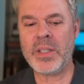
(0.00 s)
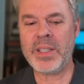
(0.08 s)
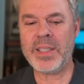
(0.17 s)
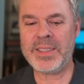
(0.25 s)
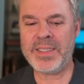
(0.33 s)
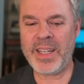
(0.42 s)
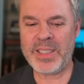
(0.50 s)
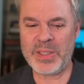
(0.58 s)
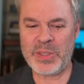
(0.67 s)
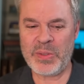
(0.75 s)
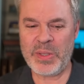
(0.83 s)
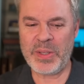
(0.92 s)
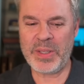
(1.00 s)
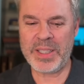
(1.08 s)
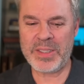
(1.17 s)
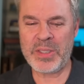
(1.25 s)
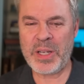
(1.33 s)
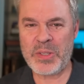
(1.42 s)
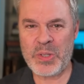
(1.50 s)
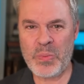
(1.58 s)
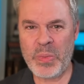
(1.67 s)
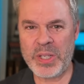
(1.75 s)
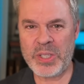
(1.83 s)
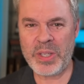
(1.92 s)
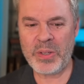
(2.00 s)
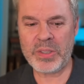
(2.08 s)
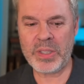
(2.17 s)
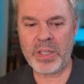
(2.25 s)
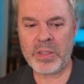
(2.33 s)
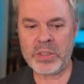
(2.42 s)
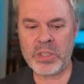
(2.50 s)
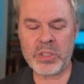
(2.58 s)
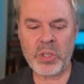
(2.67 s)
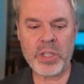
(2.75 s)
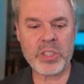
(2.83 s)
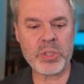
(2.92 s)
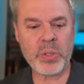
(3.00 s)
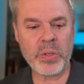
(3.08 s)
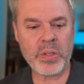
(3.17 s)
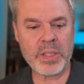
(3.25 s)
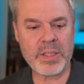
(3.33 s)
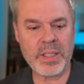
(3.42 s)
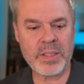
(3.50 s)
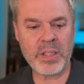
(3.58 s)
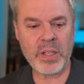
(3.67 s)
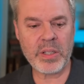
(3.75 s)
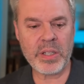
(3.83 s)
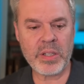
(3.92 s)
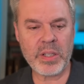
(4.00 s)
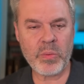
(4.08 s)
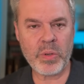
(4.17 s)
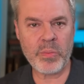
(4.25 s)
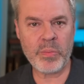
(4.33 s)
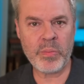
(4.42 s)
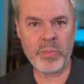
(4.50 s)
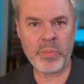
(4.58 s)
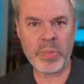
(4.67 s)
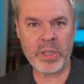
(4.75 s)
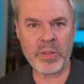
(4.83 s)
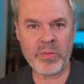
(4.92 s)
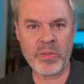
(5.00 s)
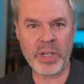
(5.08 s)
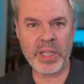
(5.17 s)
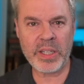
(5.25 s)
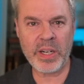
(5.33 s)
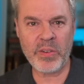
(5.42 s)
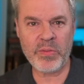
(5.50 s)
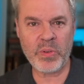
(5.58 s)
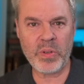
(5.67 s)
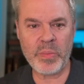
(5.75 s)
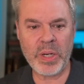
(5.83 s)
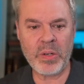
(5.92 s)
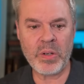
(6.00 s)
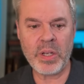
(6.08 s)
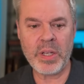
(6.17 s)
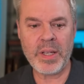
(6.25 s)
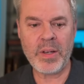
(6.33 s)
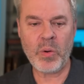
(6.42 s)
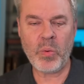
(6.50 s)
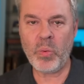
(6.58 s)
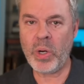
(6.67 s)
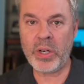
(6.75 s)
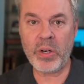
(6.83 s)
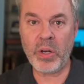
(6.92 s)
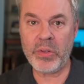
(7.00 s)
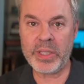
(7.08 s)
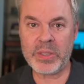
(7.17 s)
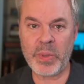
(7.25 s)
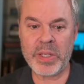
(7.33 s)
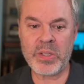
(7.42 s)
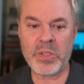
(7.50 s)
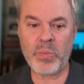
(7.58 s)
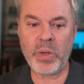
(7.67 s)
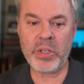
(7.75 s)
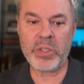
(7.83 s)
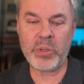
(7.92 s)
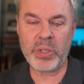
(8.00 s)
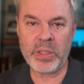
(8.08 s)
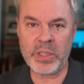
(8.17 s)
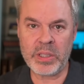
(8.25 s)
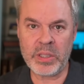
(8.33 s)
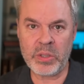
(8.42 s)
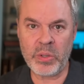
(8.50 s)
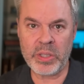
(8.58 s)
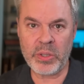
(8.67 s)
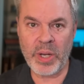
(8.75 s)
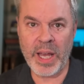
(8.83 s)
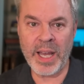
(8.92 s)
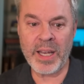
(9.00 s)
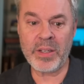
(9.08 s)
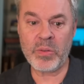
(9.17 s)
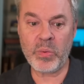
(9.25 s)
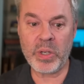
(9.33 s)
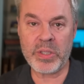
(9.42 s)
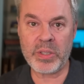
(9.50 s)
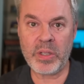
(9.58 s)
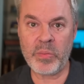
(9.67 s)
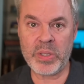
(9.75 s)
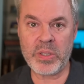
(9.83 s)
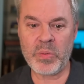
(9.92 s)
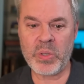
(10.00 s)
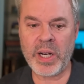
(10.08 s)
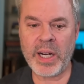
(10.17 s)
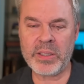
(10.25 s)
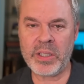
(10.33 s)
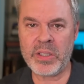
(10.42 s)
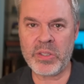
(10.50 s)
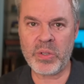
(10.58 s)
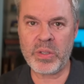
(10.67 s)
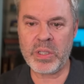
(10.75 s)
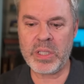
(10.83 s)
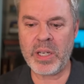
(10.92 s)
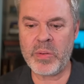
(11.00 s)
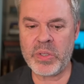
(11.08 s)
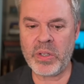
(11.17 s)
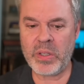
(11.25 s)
it's not so much that, just trying to show you the detail here that we're being very careful about. What are all the expenses? What are you going to add and what is going to be subtracted at certain times of your